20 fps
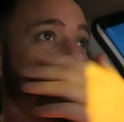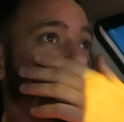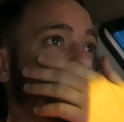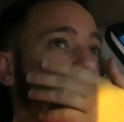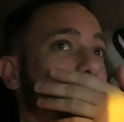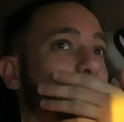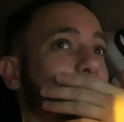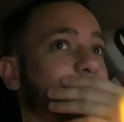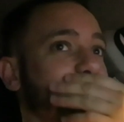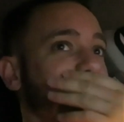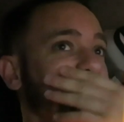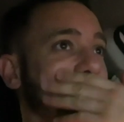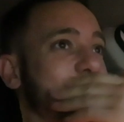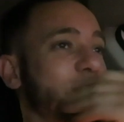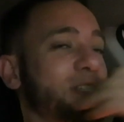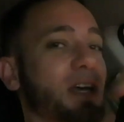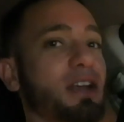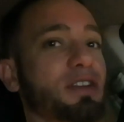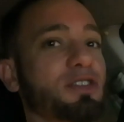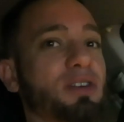I've just been
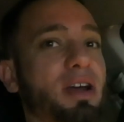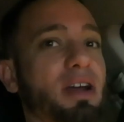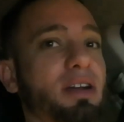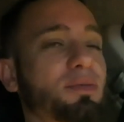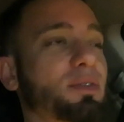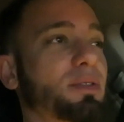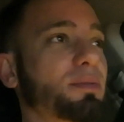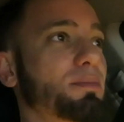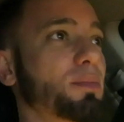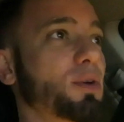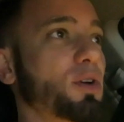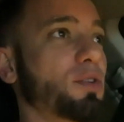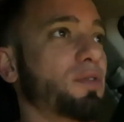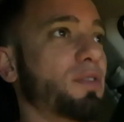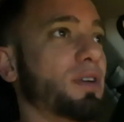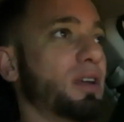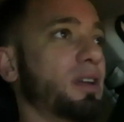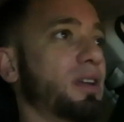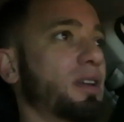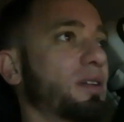sidetracked with
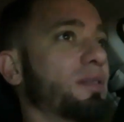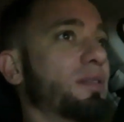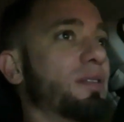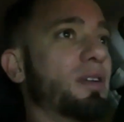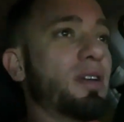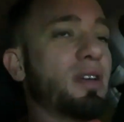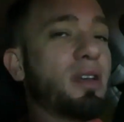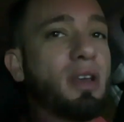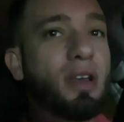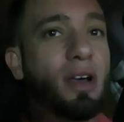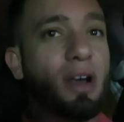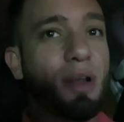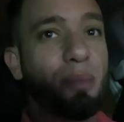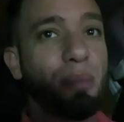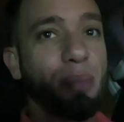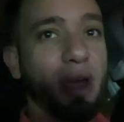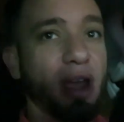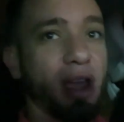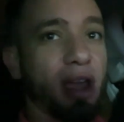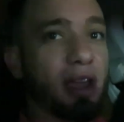moving and
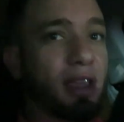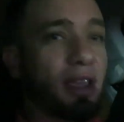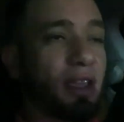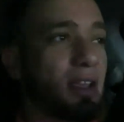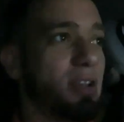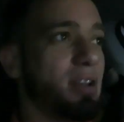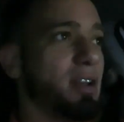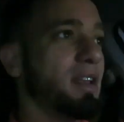unpacking